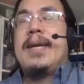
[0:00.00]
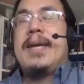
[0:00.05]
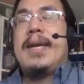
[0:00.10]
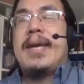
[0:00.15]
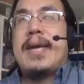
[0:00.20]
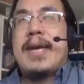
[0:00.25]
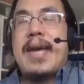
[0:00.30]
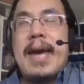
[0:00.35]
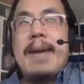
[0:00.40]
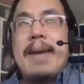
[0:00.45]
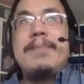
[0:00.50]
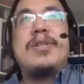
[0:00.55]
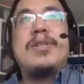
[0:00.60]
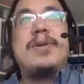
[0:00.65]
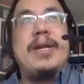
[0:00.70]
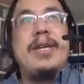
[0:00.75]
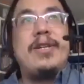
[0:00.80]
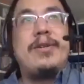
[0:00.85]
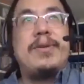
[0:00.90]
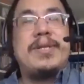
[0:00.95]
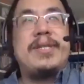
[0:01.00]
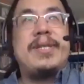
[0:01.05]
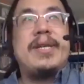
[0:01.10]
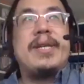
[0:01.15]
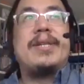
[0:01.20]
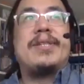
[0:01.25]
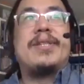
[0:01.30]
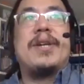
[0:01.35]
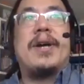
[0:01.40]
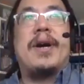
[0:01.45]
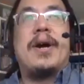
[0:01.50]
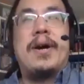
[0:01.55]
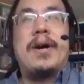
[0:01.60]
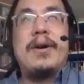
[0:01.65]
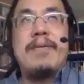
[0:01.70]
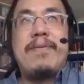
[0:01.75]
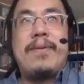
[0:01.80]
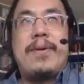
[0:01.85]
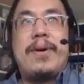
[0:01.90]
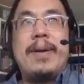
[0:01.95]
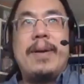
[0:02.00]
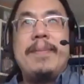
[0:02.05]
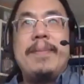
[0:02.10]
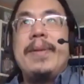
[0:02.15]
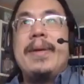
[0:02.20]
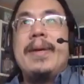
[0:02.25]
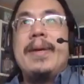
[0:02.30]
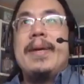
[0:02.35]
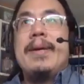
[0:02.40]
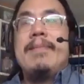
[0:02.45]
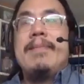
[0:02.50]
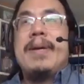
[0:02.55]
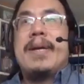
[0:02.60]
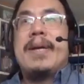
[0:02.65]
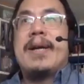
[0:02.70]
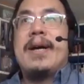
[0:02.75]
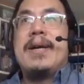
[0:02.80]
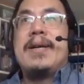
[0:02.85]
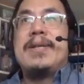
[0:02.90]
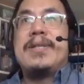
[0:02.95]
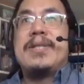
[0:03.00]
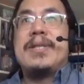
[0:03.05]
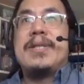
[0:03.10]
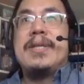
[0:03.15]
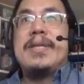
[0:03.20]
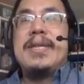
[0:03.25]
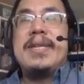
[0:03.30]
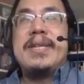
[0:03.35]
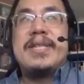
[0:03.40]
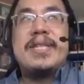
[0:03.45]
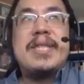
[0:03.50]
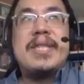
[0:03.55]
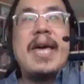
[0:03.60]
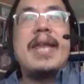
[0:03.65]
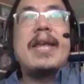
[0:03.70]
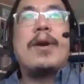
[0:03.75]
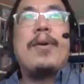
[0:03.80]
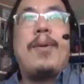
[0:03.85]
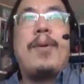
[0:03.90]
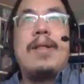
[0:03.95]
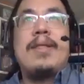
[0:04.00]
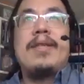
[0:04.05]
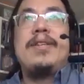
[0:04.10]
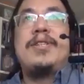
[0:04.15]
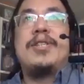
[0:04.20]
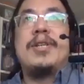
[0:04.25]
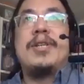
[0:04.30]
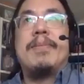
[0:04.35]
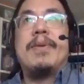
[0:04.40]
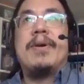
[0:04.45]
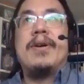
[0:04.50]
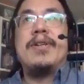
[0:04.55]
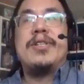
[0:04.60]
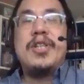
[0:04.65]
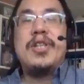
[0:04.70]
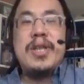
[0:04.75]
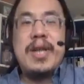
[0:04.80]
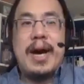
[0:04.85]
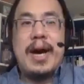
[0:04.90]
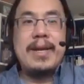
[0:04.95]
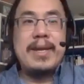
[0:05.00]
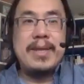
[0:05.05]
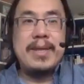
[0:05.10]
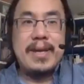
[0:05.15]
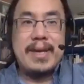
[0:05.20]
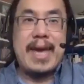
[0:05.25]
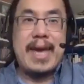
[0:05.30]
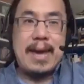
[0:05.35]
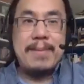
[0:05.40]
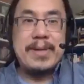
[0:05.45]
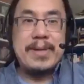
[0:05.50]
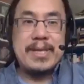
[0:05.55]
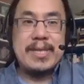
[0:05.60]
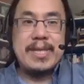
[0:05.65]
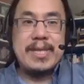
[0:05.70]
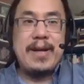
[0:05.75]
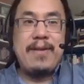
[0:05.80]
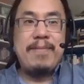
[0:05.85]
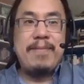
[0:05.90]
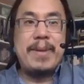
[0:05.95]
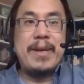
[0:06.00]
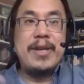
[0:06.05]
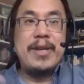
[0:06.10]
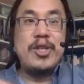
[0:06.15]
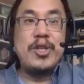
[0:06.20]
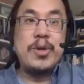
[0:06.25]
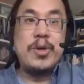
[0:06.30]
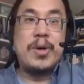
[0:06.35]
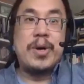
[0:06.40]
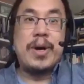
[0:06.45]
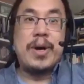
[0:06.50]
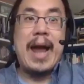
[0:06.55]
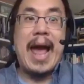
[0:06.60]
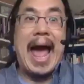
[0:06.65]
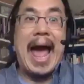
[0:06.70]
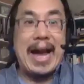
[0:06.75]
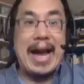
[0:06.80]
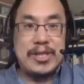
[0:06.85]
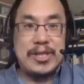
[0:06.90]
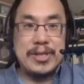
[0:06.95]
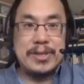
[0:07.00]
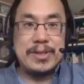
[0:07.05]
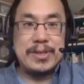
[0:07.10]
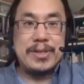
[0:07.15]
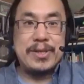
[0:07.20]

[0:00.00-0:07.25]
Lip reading: games are interesting as an art form because the aesthetic qualities emerge not in the game itself, but in your actions.